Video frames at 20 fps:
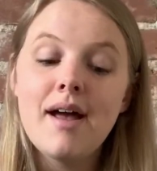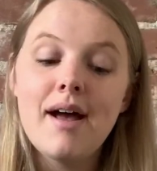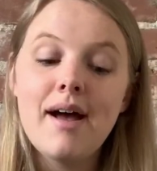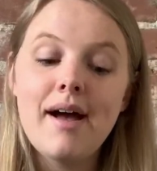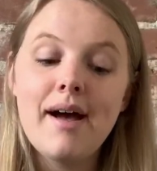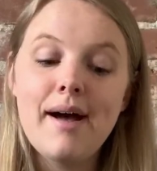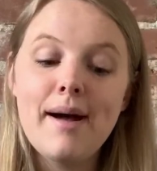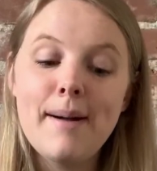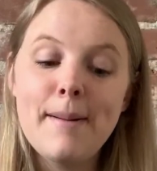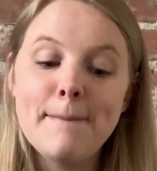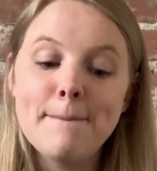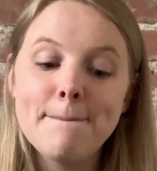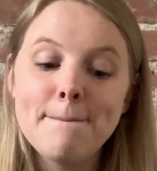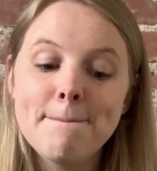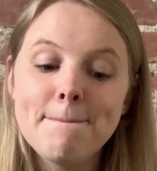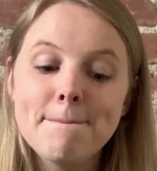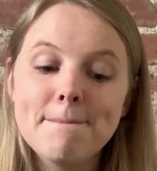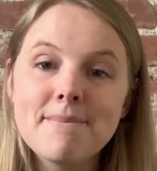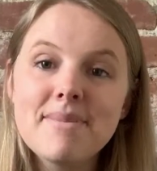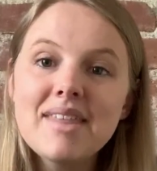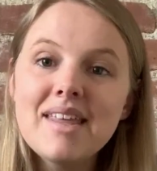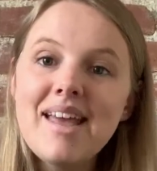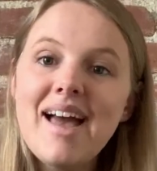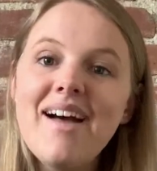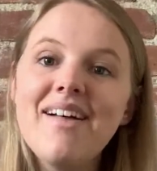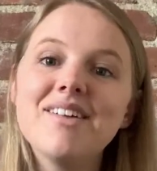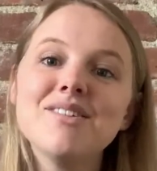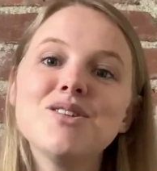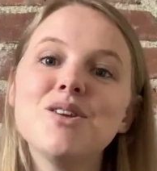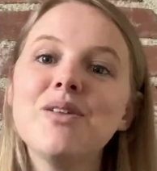
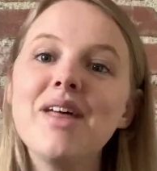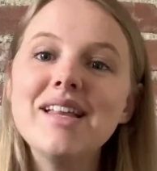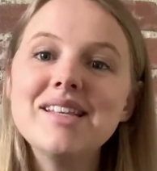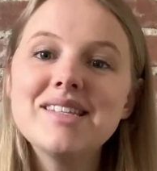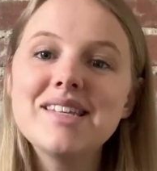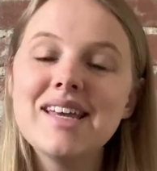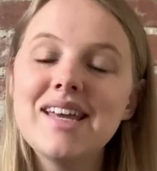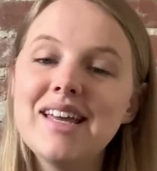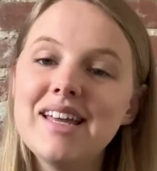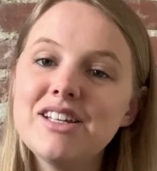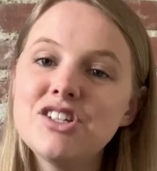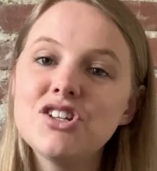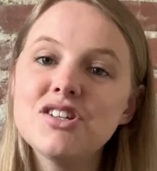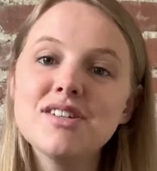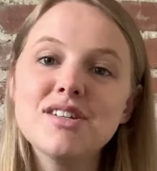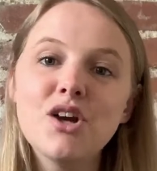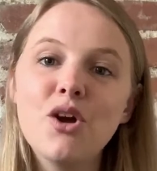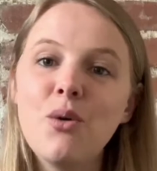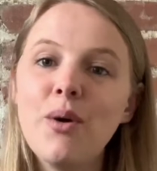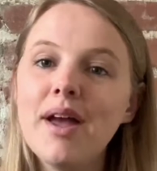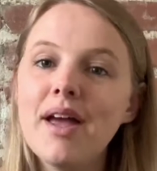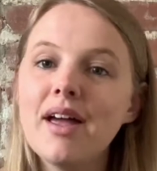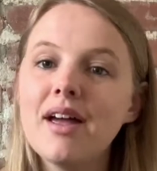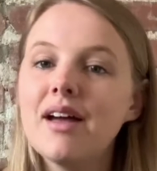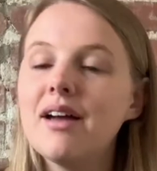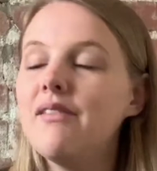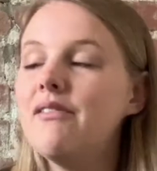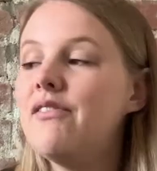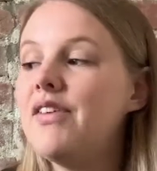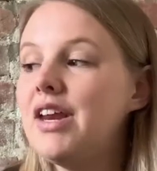Yeah, so that's it. It's just a quick
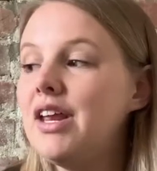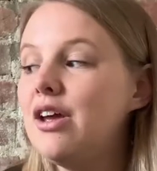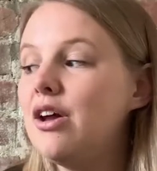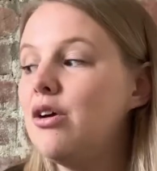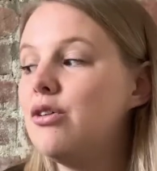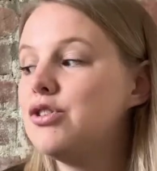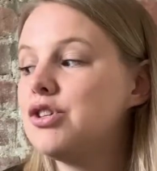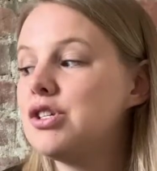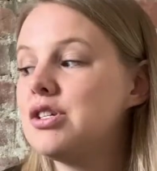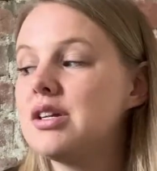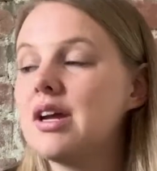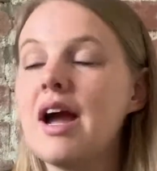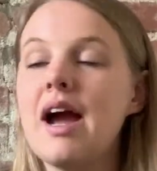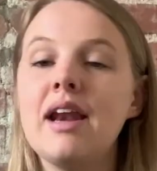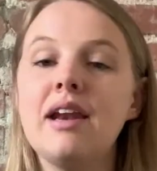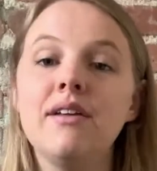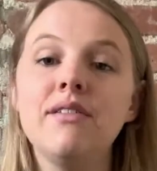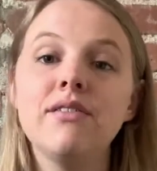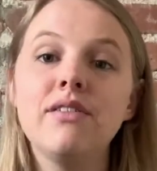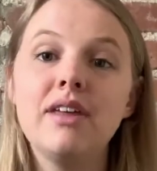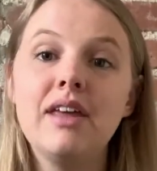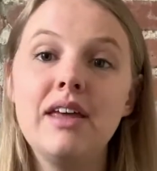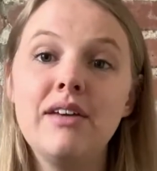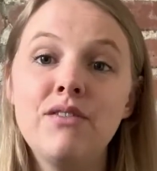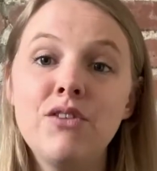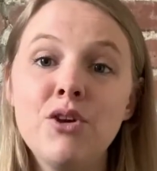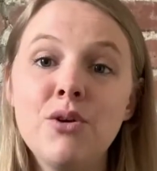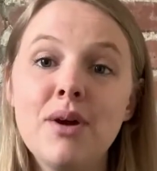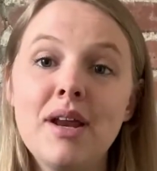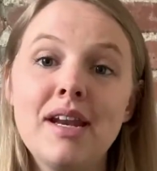video just to kind of give
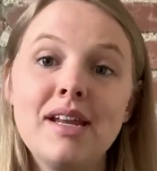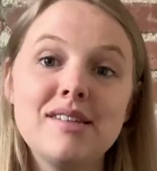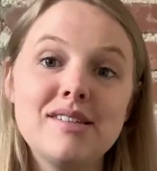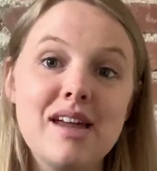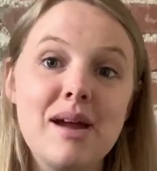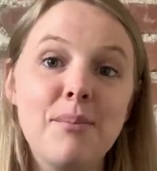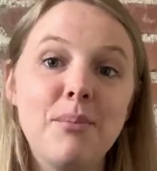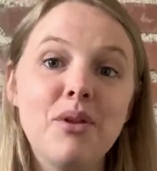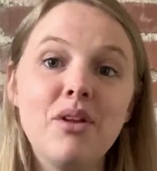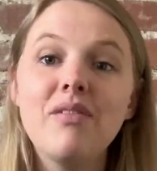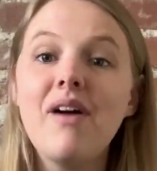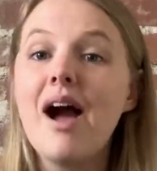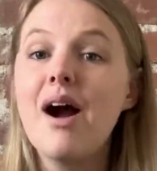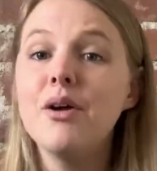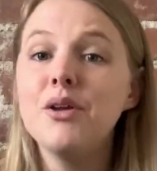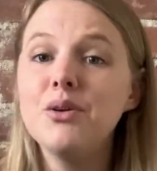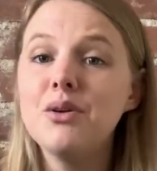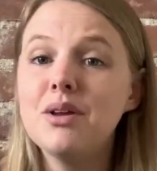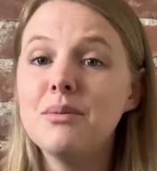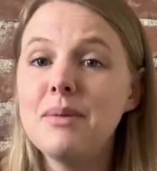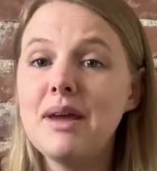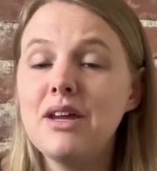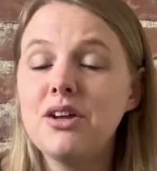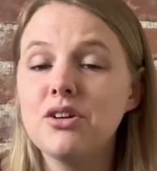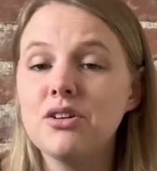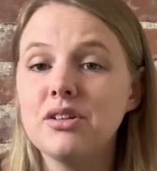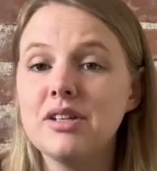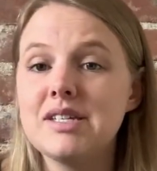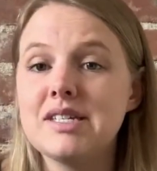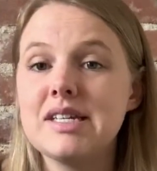you an example of how you can make
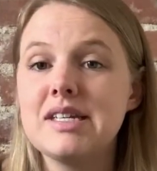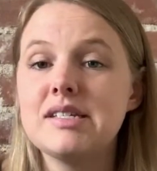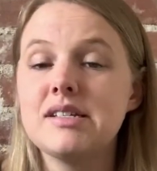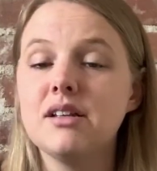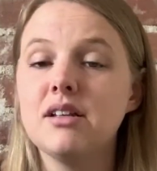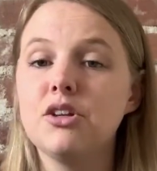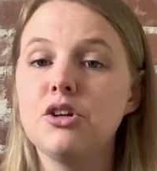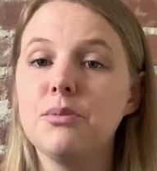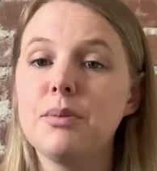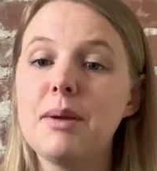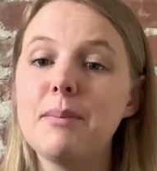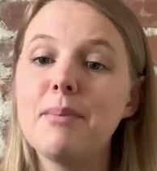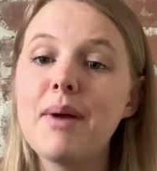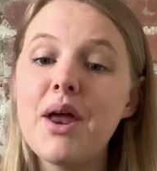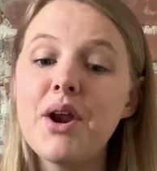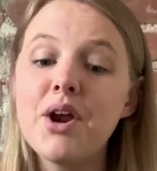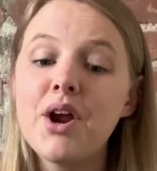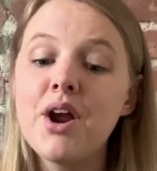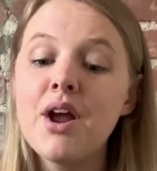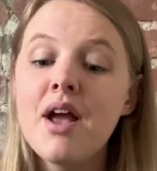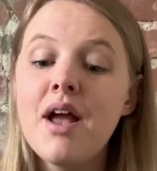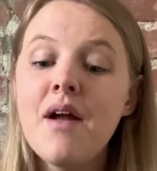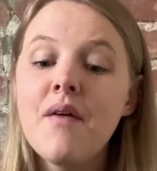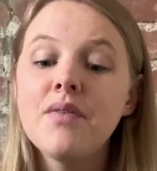your listings a little bit better.